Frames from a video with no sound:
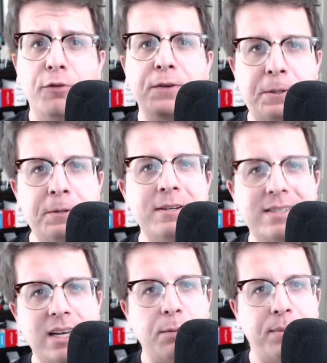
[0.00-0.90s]
if you do
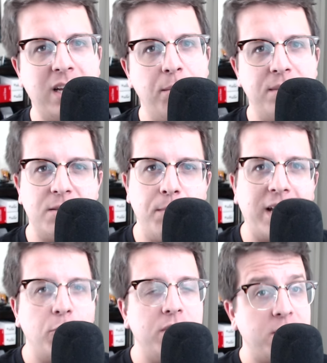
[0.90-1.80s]
decide to pick up this
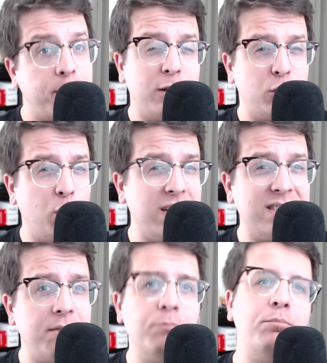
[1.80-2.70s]
mic, which is about
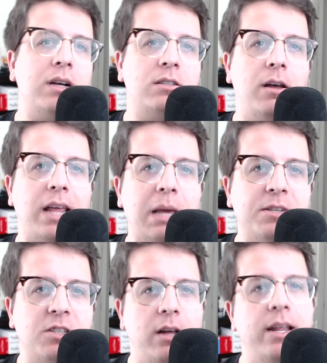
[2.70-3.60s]
27 bucks on
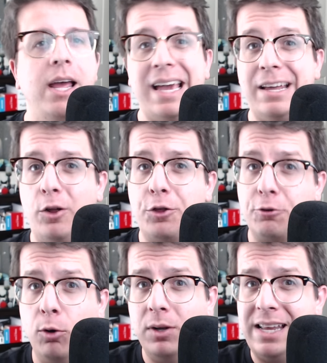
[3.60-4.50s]
Amazon, and I'll I'll
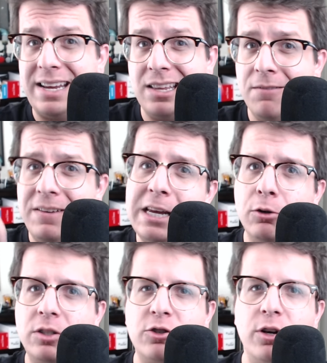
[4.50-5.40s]
throw a link in the video
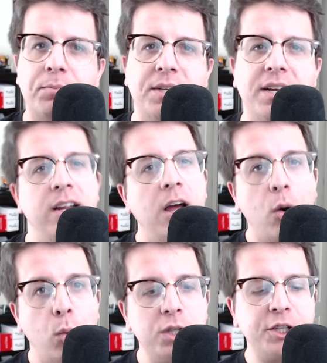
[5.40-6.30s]
description.
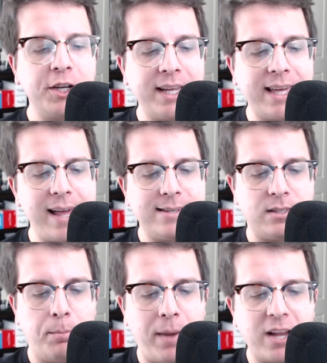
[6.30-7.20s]
What you're going to get is
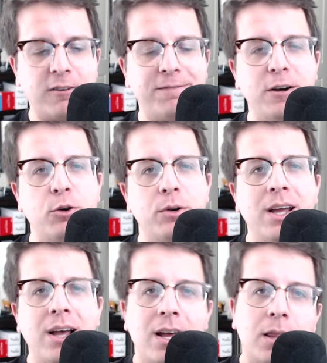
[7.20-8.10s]
the microphone,
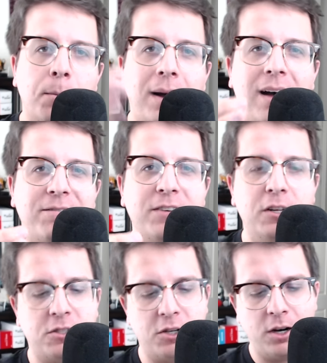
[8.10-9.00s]
the pop
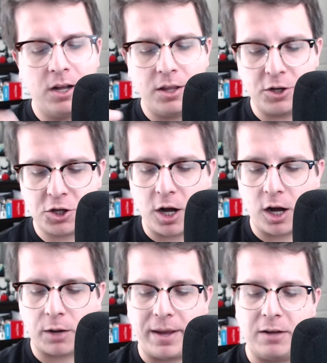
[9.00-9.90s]
filter, the
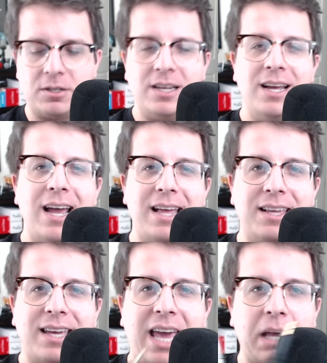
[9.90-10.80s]
shock mount, and the
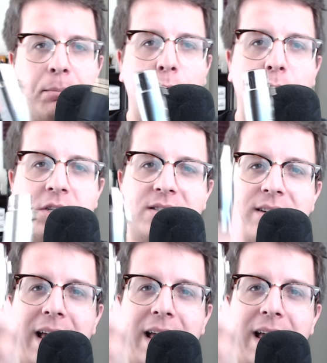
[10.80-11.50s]
cable, which is an